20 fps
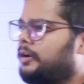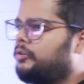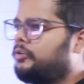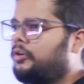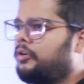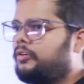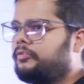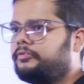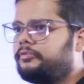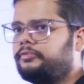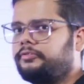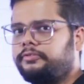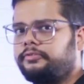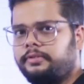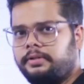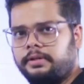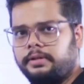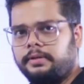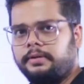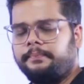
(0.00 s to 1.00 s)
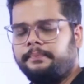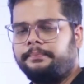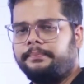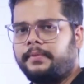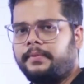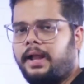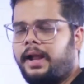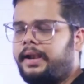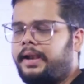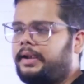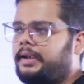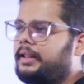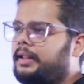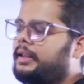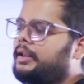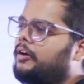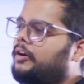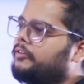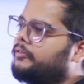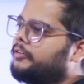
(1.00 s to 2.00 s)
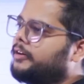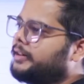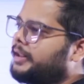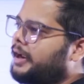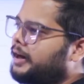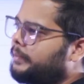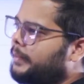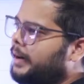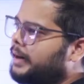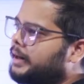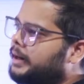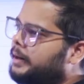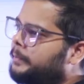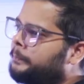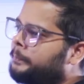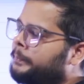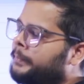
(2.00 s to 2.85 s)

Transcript: of IT, or for that matter,